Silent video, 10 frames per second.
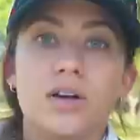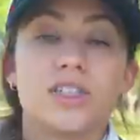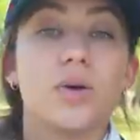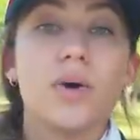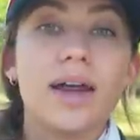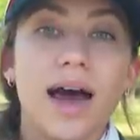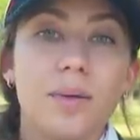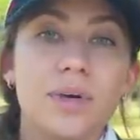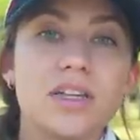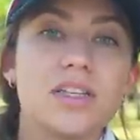So what
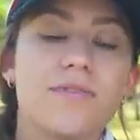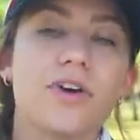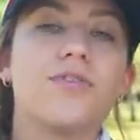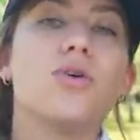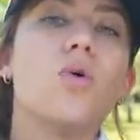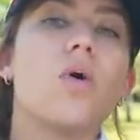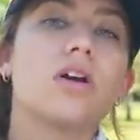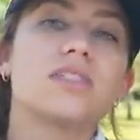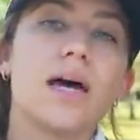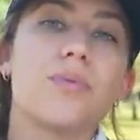happens if your fuel
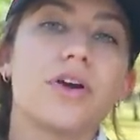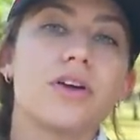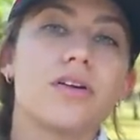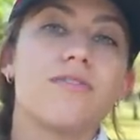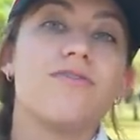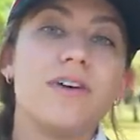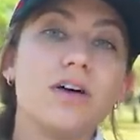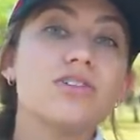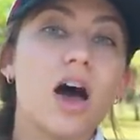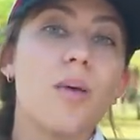water separator
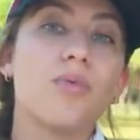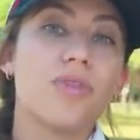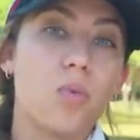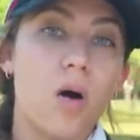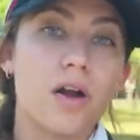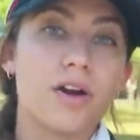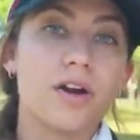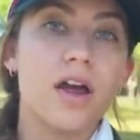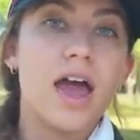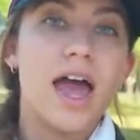fills up with
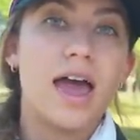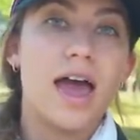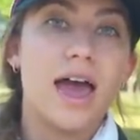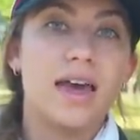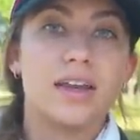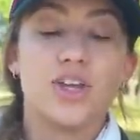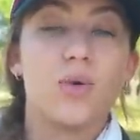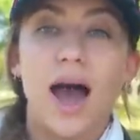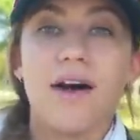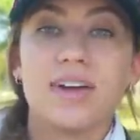water and you
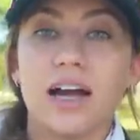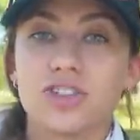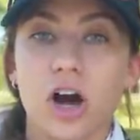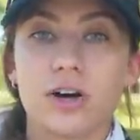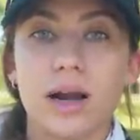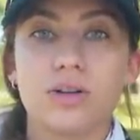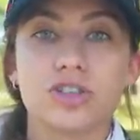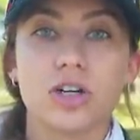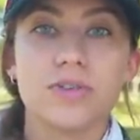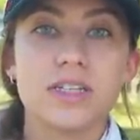haven't had your 100 hour
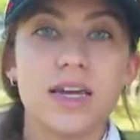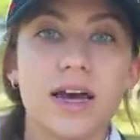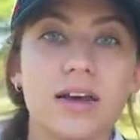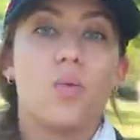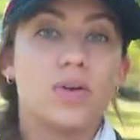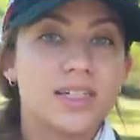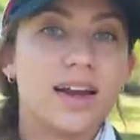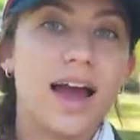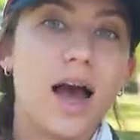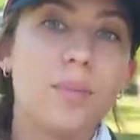service yet, what's
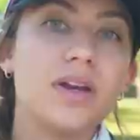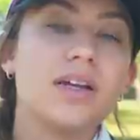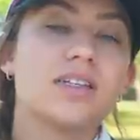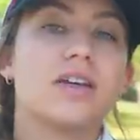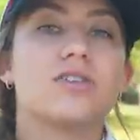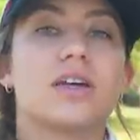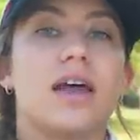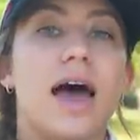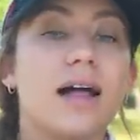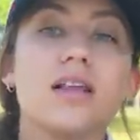gonna happen is there's an
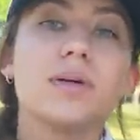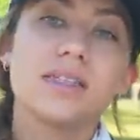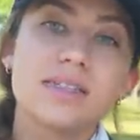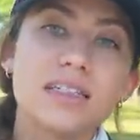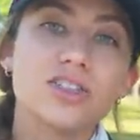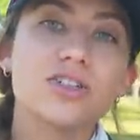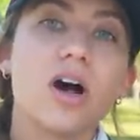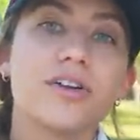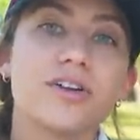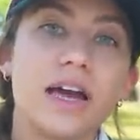element sensor
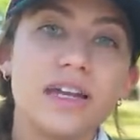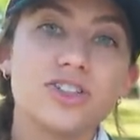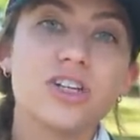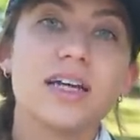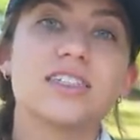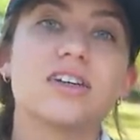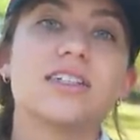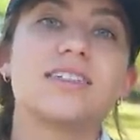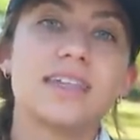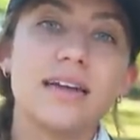on your engine that's
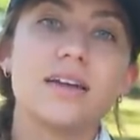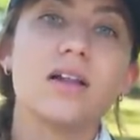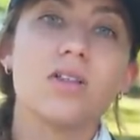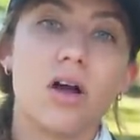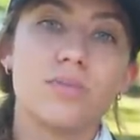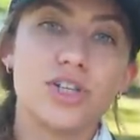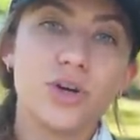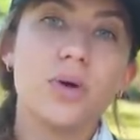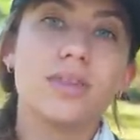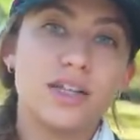gonna send an alarm to
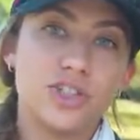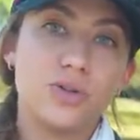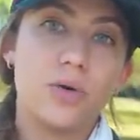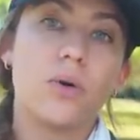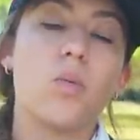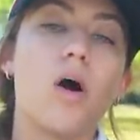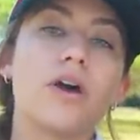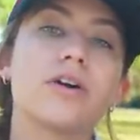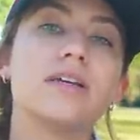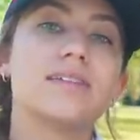you and let you know that
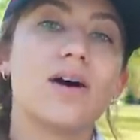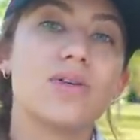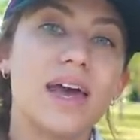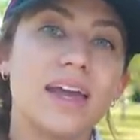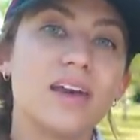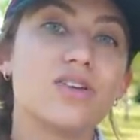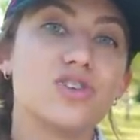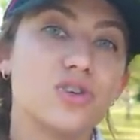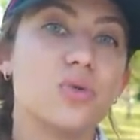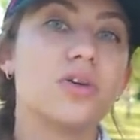water is now getting
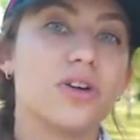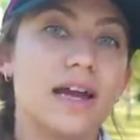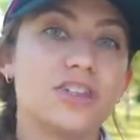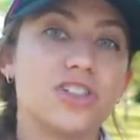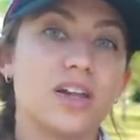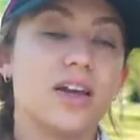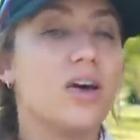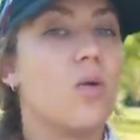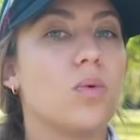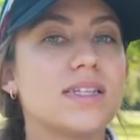to your engine.
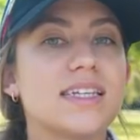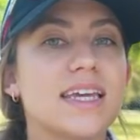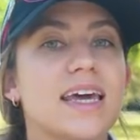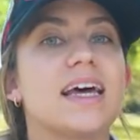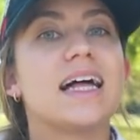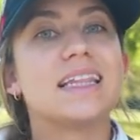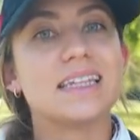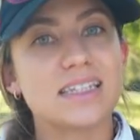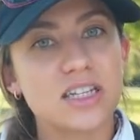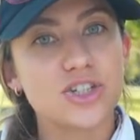Once again,
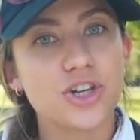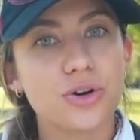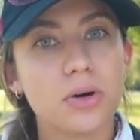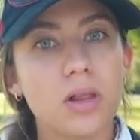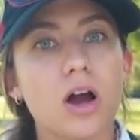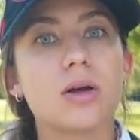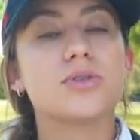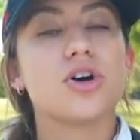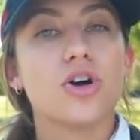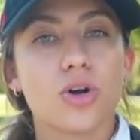listen to your
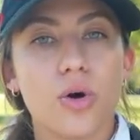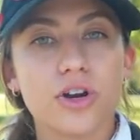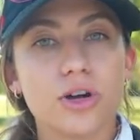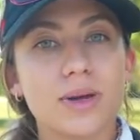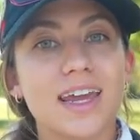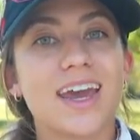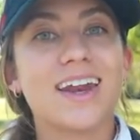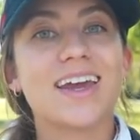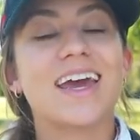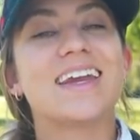alarms, go to your
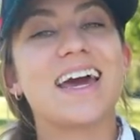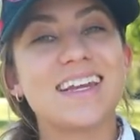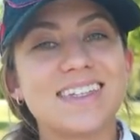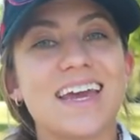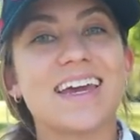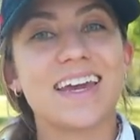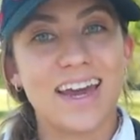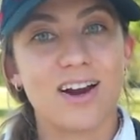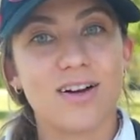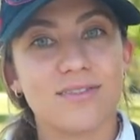mechanic and get it taken
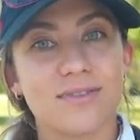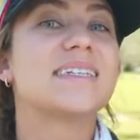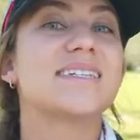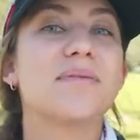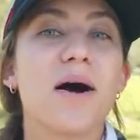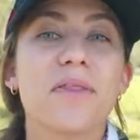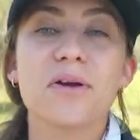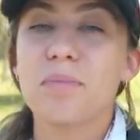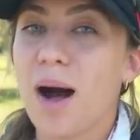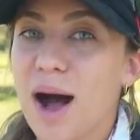care of. Some
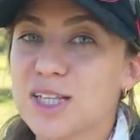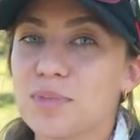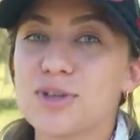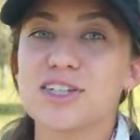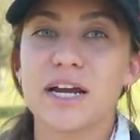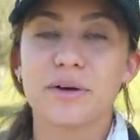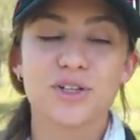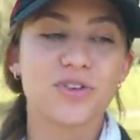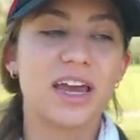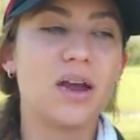other possible
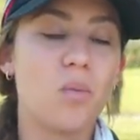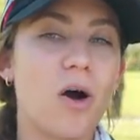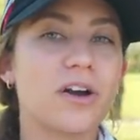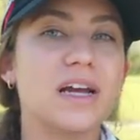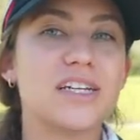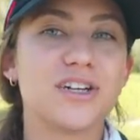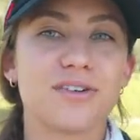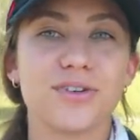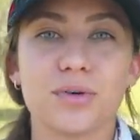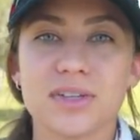scenarios for getting water into your
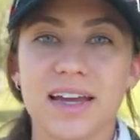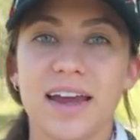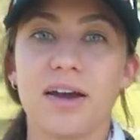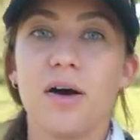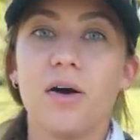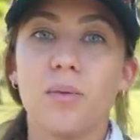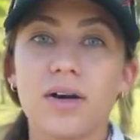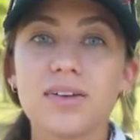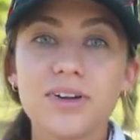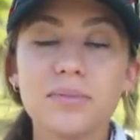fuel tank.
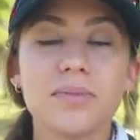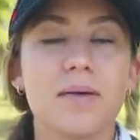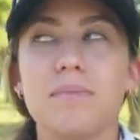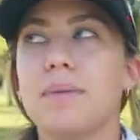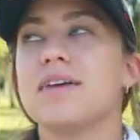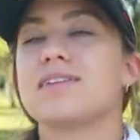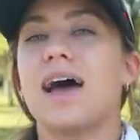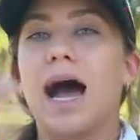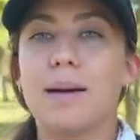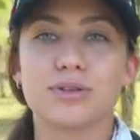One of them, maybe it's
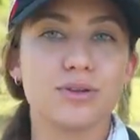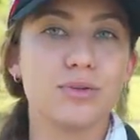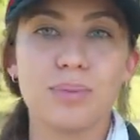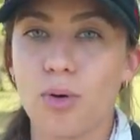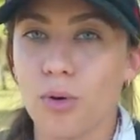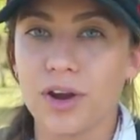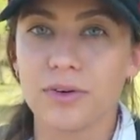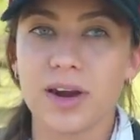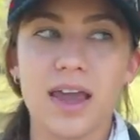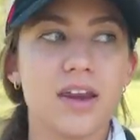absolutely pouring
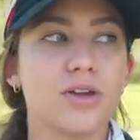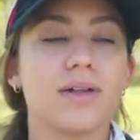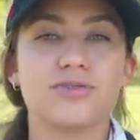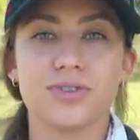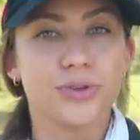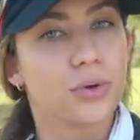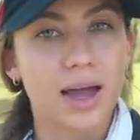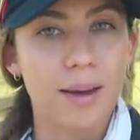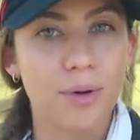rain, you left your fuel cap